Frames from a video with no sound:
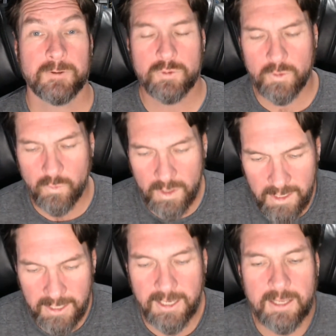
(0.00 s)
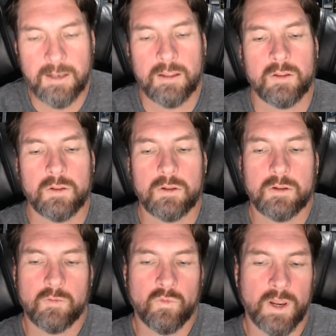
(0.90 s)
You don't need
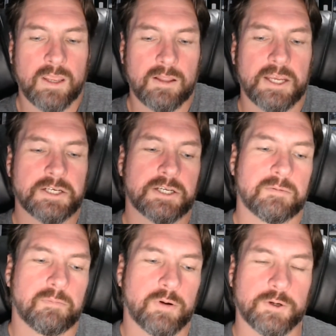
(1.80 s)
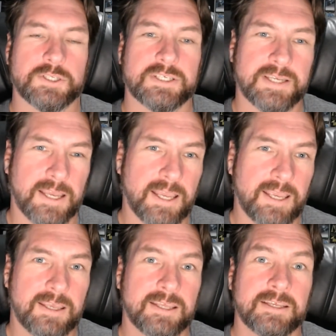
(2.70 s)
regulation per
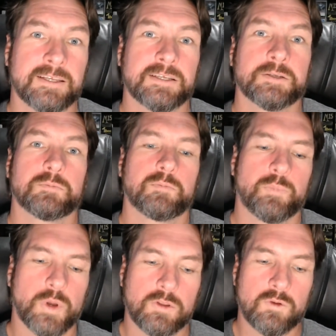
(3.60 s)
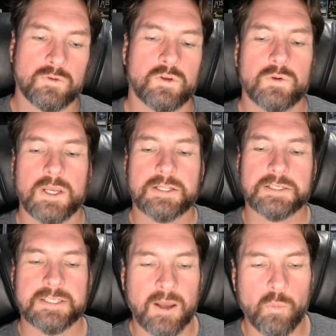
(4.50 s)
se, but you do need
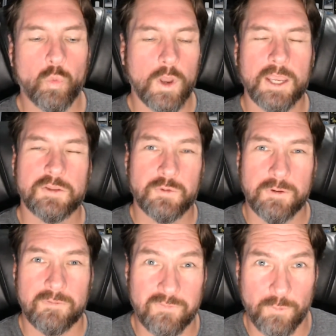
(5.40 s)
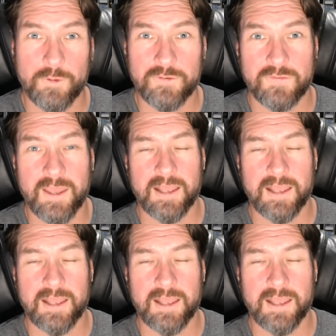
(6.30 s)
some way to enforce